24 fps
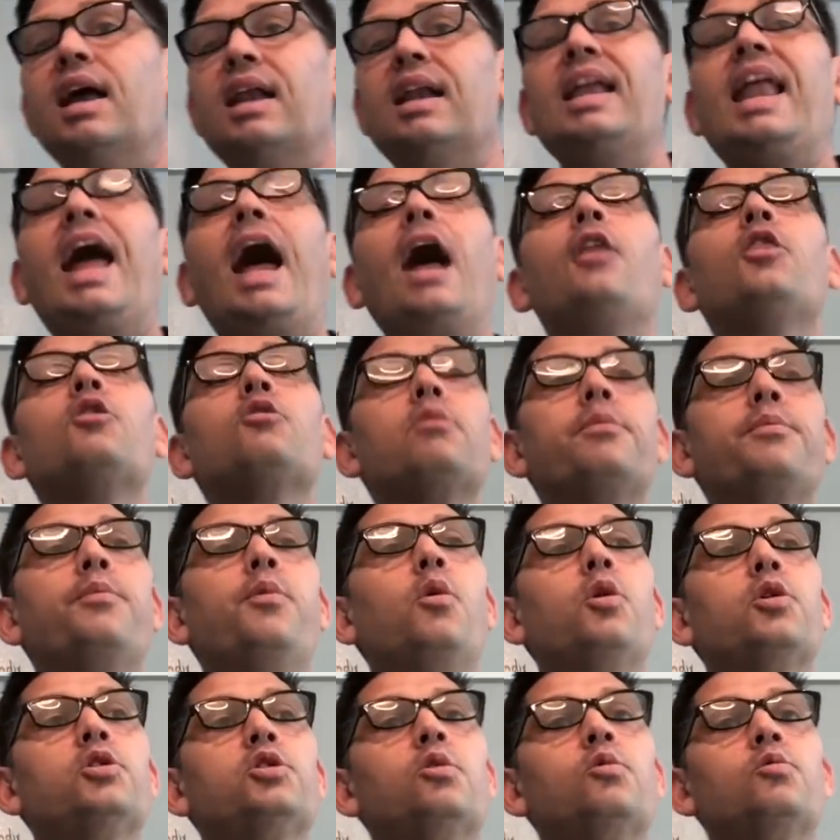it allowed the
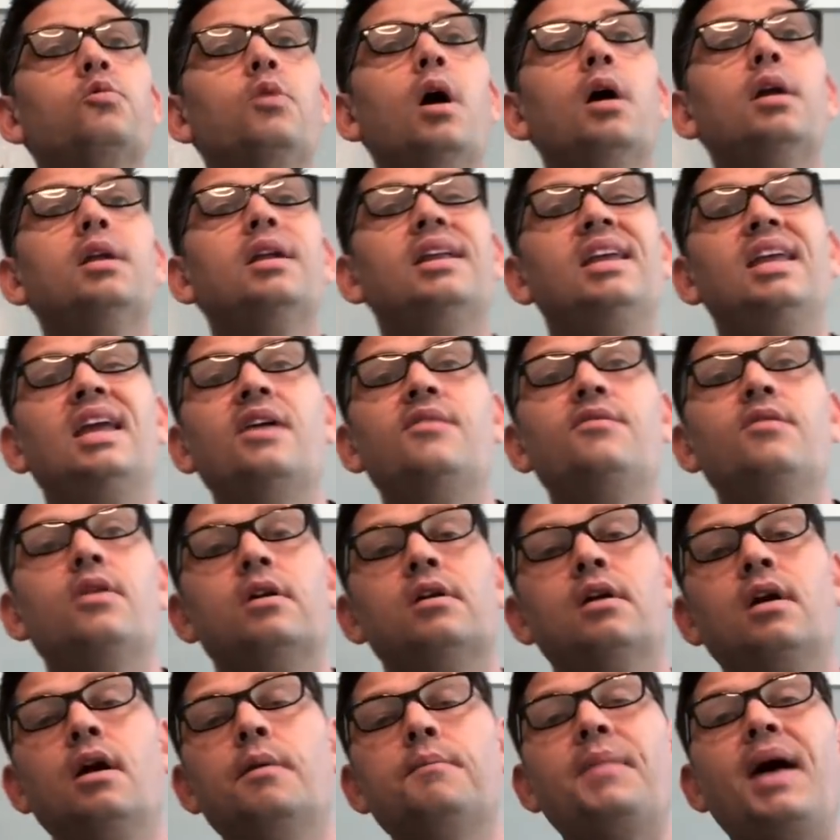report to run
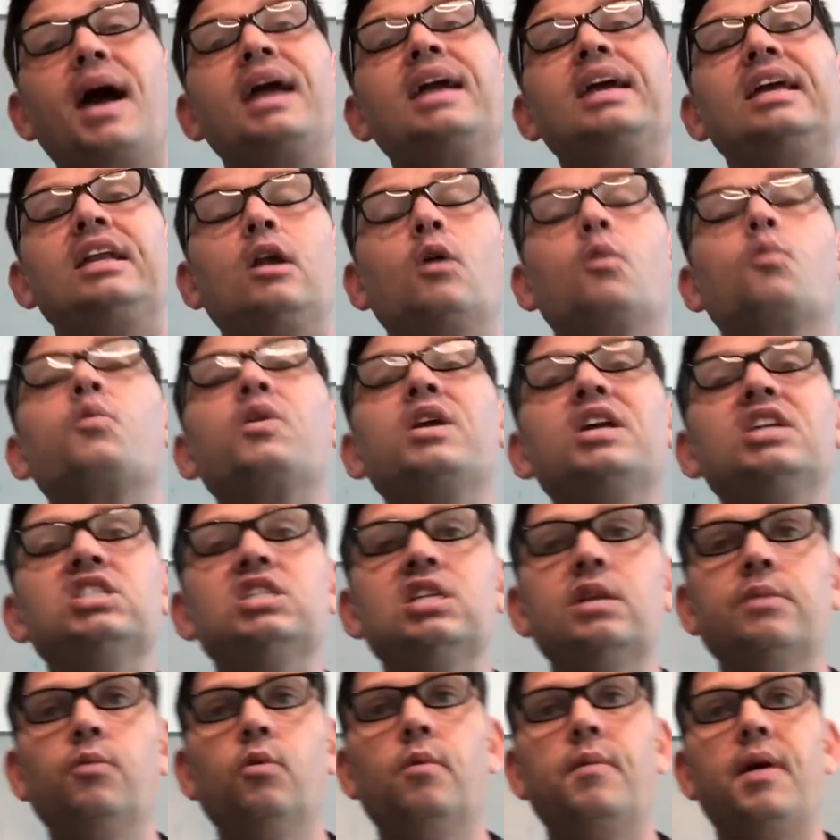and come back in a
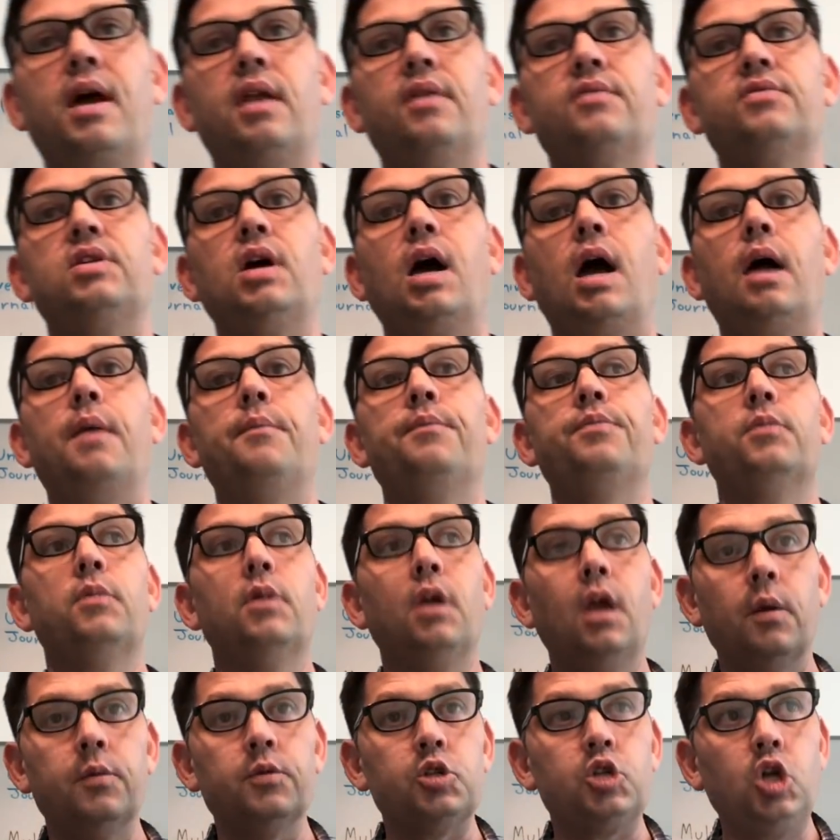reasonable amount of time.
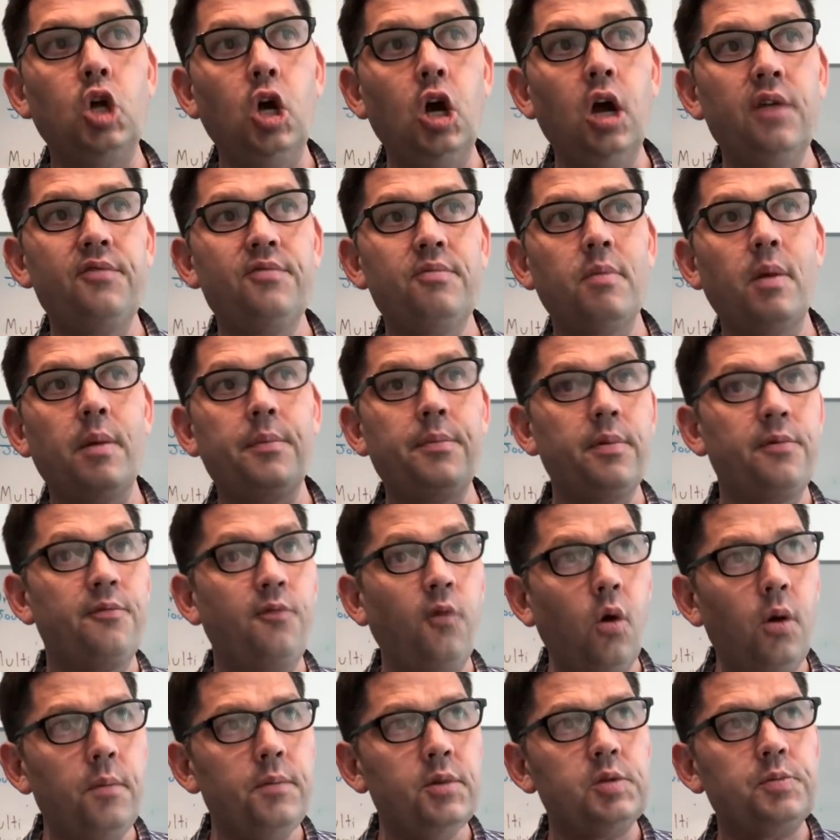It was good from a
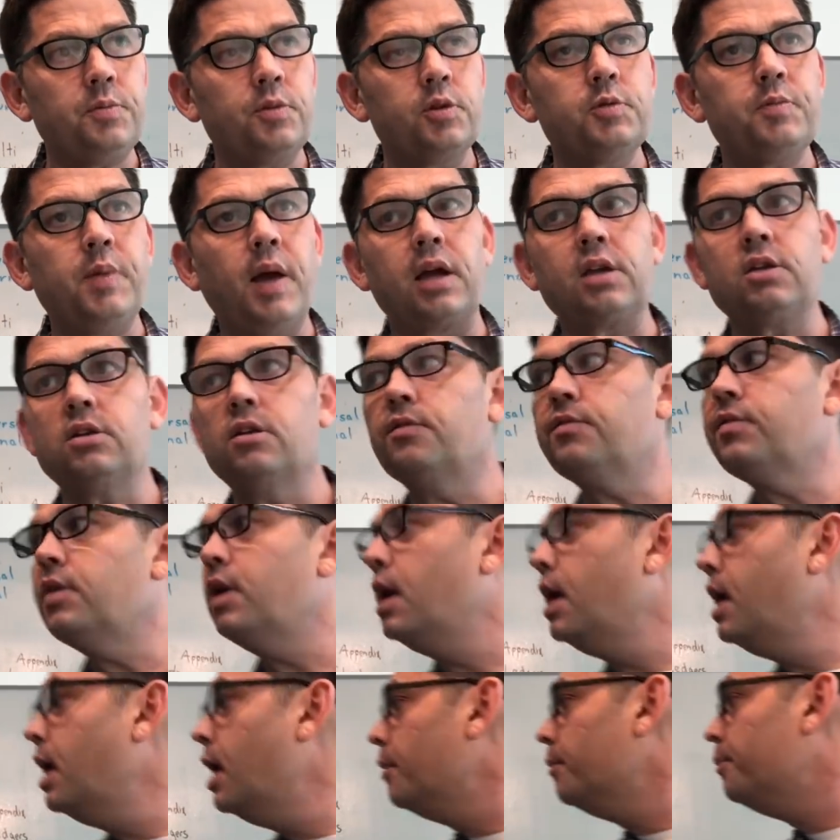performance perspective,
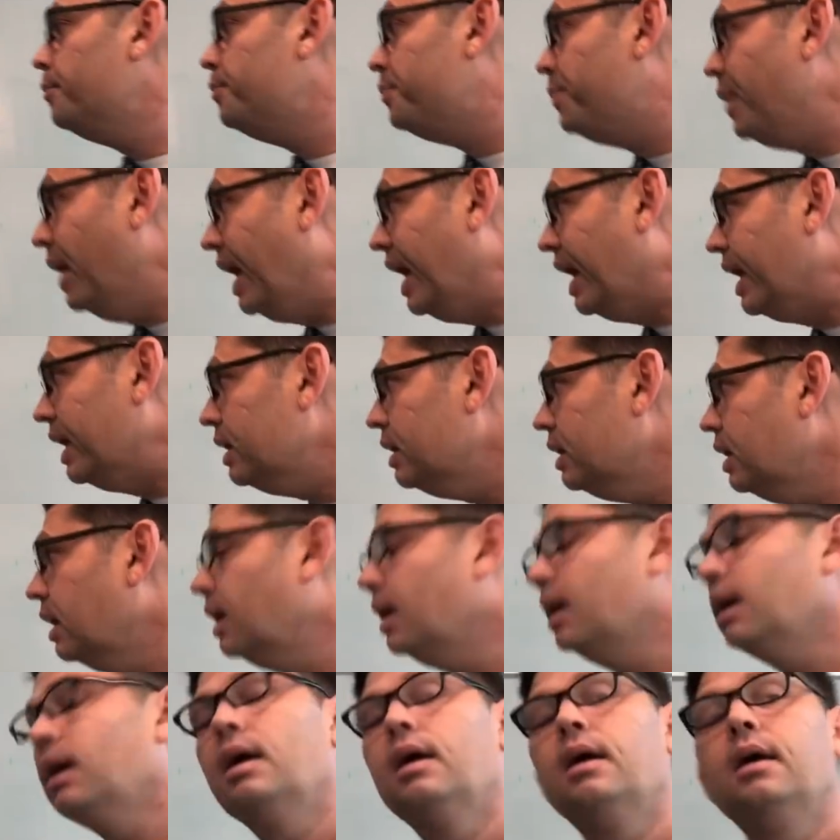but
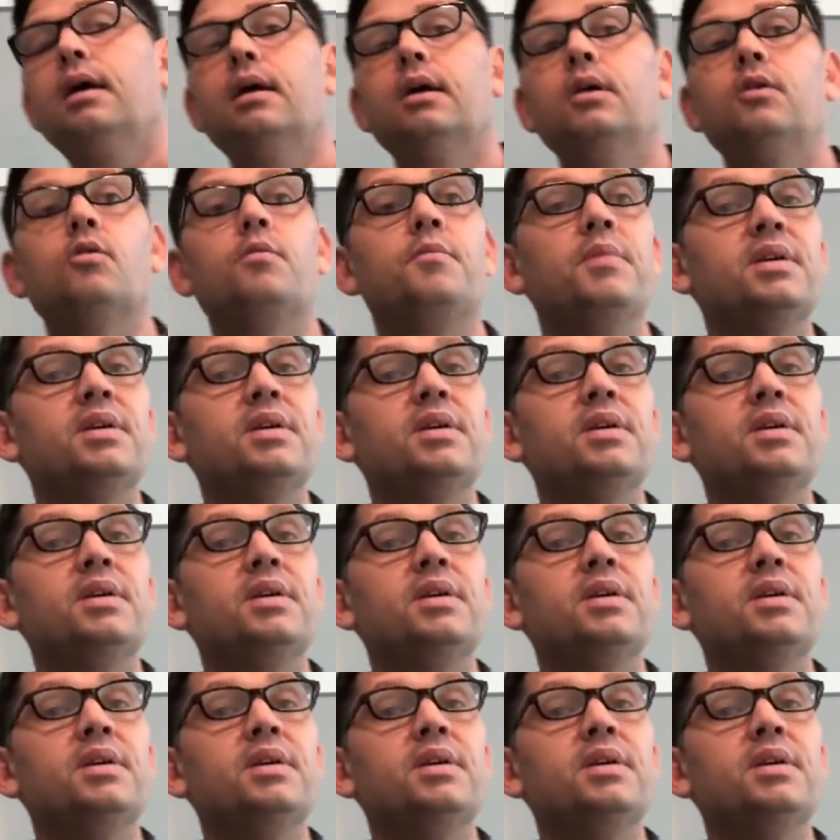you're